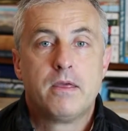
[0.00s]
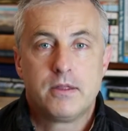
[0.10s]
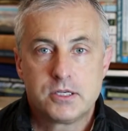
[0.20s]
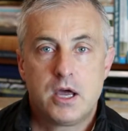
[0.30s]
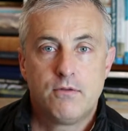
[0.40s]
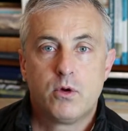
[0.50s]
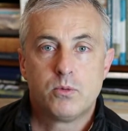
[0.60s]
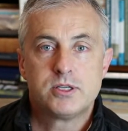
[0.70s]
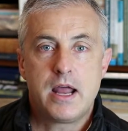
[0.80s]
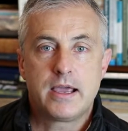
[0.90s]
That's kind of what it
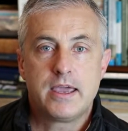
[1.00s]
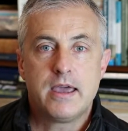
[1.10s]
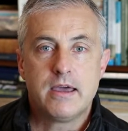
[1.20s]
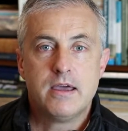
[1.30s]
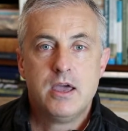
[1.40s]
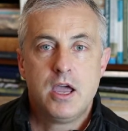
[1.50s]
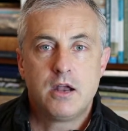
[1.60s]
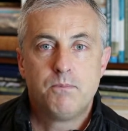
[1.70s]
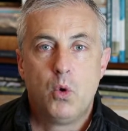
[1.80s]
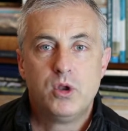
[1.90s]
was like here.
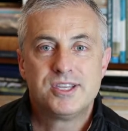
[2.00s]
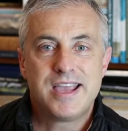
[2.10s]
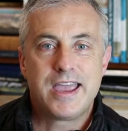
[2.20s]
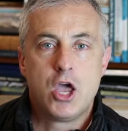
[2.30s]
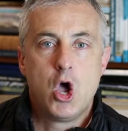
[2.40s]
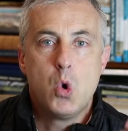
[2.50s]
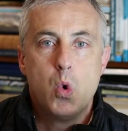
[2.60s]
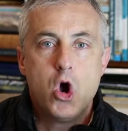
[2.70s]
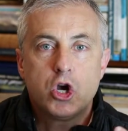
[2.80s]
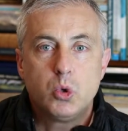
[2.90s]
And Paul is saying,
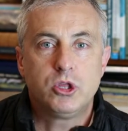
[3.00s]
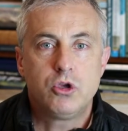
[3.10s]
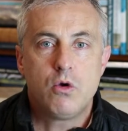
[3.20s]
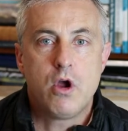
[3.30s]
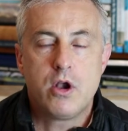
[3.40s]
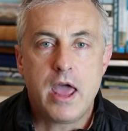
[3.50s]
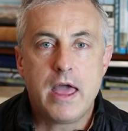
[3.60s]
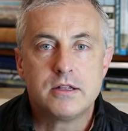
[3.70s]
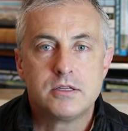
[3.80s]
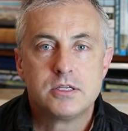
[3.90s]
work with your own
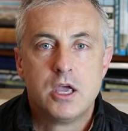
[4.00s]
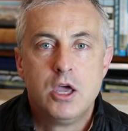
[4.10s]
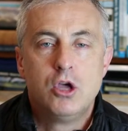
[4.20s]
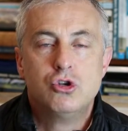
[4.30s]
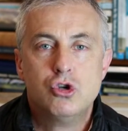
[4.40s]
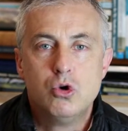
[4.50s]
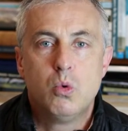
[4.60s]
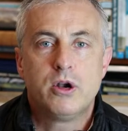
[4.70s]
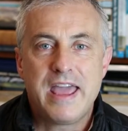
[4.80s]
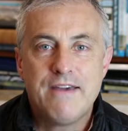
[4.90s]
hands. Do
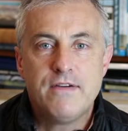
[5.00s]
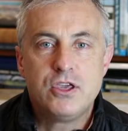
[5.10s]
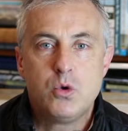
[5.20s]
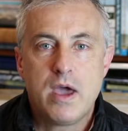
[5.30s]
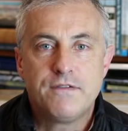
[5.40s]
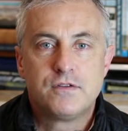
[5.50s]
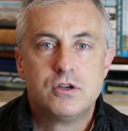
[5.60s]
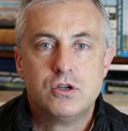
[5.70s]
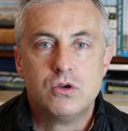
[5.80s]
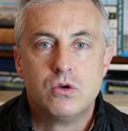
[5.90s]
whatever you have to
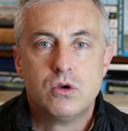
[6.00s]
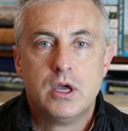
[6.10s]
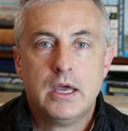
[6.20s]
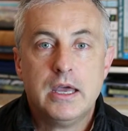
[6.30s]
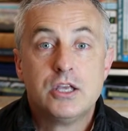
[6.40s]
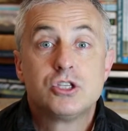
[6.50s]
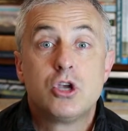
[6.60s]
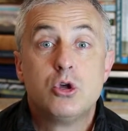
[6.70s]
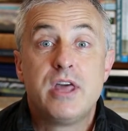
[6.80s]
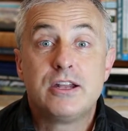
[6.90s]
do
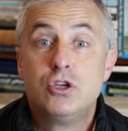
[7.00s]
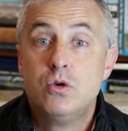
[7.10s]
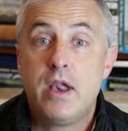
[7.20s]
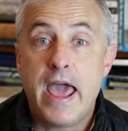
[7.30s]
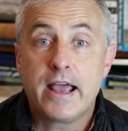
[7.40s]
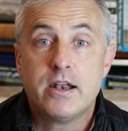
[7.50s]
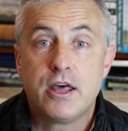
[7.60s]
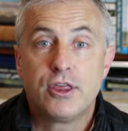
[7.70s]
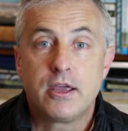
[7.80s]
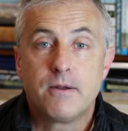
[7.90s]
so that you lack
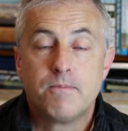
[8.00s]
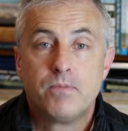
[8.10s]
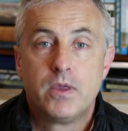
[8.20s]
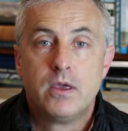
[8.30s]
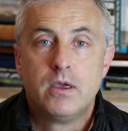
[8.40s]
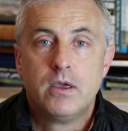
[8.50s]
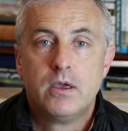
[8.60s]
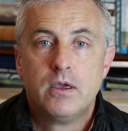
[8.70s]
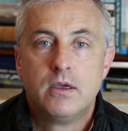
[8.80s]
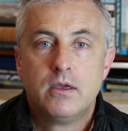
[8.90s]
nothing.
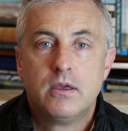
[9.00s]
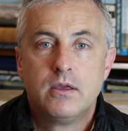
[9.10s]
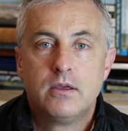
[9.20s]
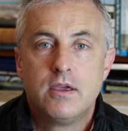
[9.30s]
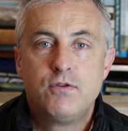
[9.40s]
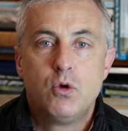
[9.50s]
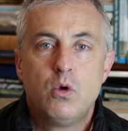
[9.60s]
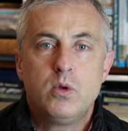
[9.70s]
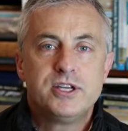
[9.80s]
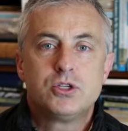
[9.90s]
If you're
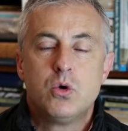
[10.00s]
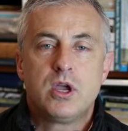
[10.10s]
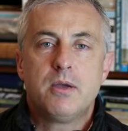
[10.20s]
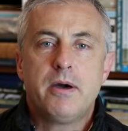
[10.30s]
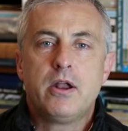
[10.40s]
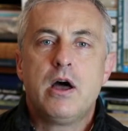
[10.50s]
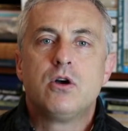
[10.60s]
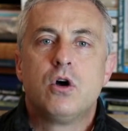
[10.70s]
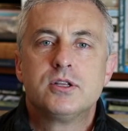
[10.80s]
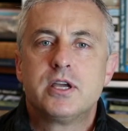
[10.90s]
always talking about how
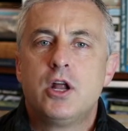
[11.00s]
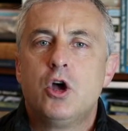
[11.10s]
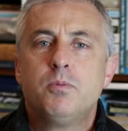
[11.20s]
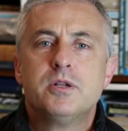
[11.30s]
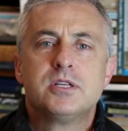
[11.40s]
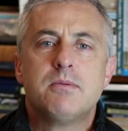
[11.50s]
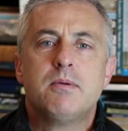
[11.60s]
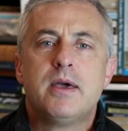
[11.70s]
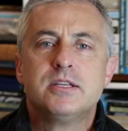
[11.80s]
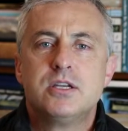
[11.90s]
God's going to open some
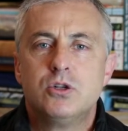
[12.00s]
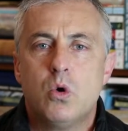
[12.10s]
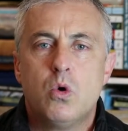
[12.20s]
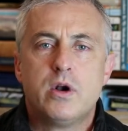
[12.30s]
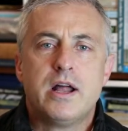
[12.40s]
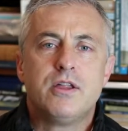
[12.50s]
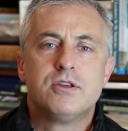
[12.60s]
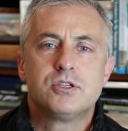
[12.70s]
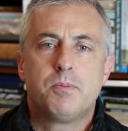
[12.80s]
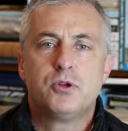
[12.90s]
amazing door and how
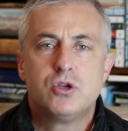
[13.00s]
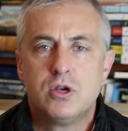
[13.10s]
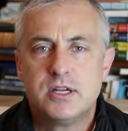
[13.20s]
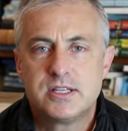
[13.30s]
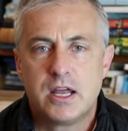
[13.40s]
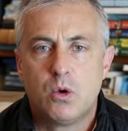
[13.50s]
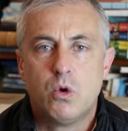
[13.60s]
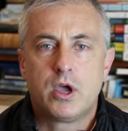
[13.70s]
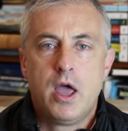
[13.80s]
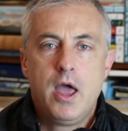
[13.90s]
this opportunity is going to
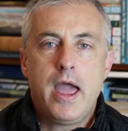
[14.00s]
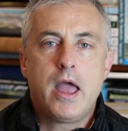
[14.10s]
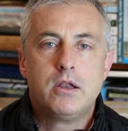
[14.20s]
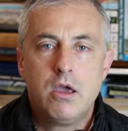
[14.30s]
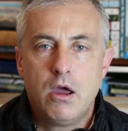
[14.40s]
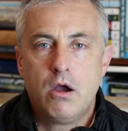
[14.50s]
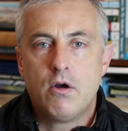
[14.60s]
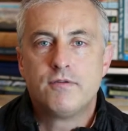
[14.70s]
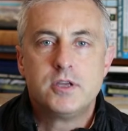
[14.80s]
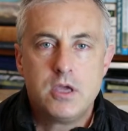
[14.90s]
work, and year
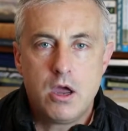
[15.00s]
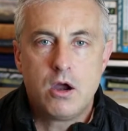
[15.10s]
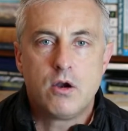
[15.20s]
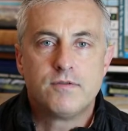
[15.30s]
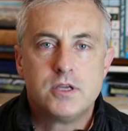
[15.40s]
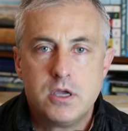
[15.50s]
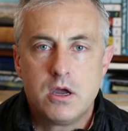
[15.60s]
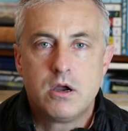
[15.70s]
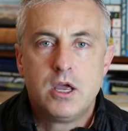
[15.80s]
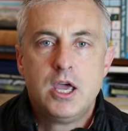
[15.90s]
after year after
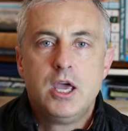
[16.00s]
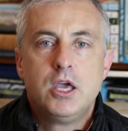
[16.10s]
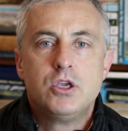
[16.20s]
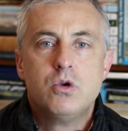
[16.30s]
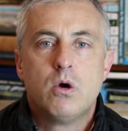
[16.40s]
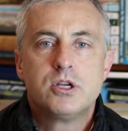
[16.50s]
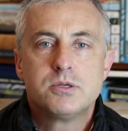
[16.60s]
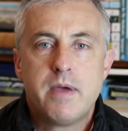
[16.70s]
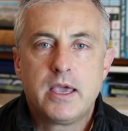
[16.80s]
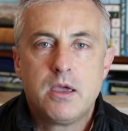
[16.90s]
year, you are
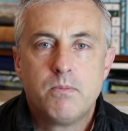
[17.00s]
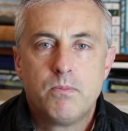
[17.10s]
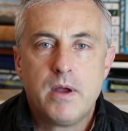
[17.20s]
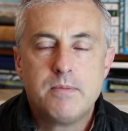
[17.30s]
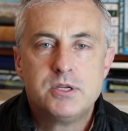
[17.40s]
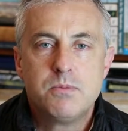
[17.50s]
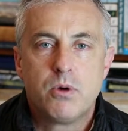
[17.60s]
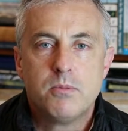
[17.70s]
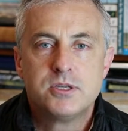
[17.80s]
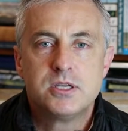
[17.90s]
just making empty
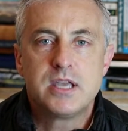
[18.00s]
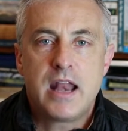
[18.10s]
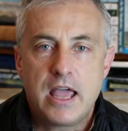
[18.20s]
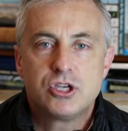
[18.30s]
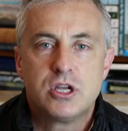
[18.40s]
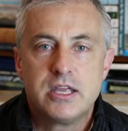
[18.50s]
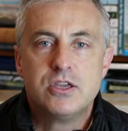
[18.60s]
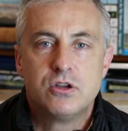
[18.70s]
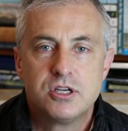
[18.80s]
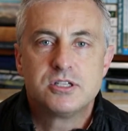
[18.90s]
promises and actually
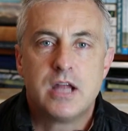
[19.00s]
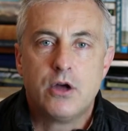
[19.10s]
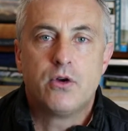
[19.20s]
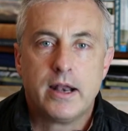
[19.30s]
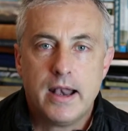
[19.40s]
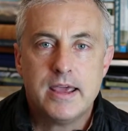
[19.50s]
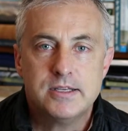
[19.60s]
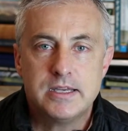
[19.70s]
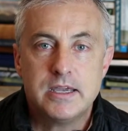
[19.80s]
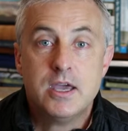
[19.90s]
you're just downright
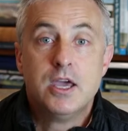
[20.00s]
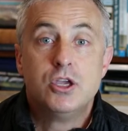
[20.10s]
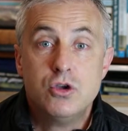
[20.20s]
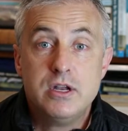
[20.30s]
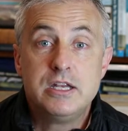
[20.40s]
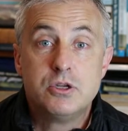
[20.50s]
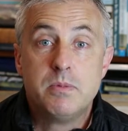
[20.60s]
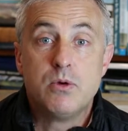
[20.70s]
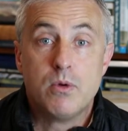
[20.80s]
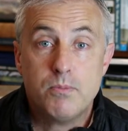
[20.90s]
lazy. You need to
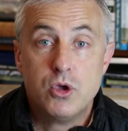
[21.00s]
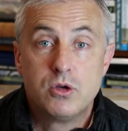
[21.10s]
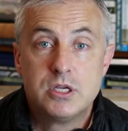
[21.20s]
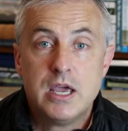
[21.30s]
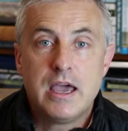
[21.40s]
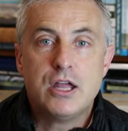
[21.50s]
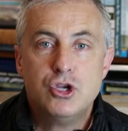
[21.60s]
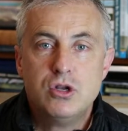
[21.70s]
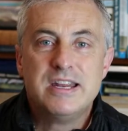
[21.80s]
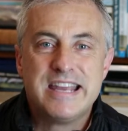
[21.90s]
be rebuked and
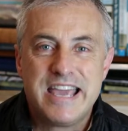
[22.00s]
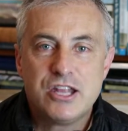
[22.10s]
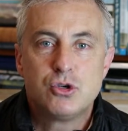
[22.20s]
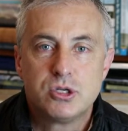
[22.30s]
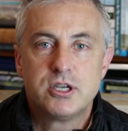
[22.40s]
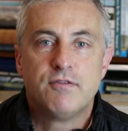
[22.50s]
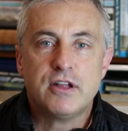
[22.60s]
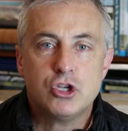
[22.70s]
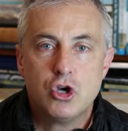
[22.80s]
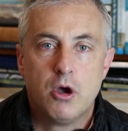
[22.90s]
you need to get yourself
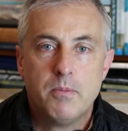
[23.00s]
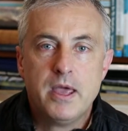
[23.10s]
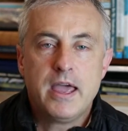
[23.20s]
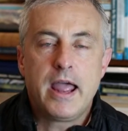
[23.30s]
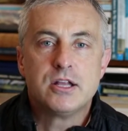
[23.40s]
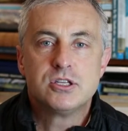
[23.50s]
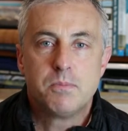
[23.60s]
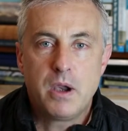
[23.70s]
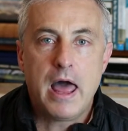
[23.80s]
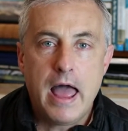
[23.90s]
a job and
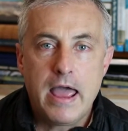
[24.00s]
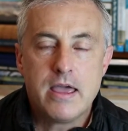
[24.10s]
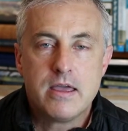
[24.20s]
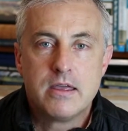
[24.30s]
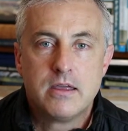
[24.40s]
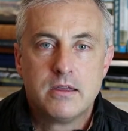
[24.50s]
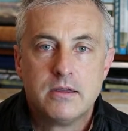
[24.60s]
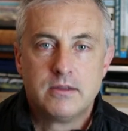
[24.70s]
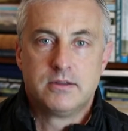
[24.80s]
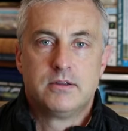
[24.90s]
supply.
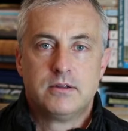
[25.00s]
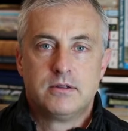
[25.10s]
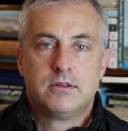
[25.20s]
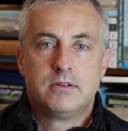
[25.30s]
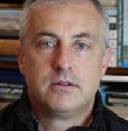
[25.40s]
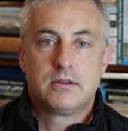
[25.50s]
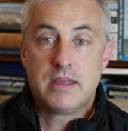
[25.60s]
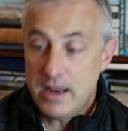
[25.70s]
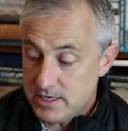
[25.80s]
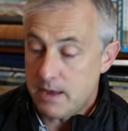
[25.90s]

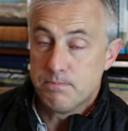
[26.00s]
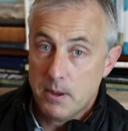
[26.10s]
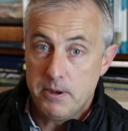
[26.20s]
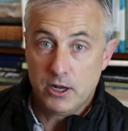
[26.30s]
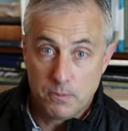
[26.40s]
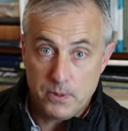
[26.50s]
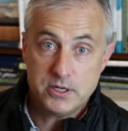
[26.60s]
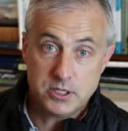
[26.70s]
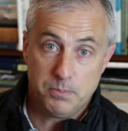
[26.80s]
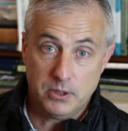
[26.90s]
That is a biblical
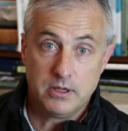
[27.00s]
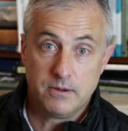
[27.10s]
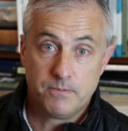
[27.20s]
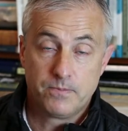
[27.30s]
principle.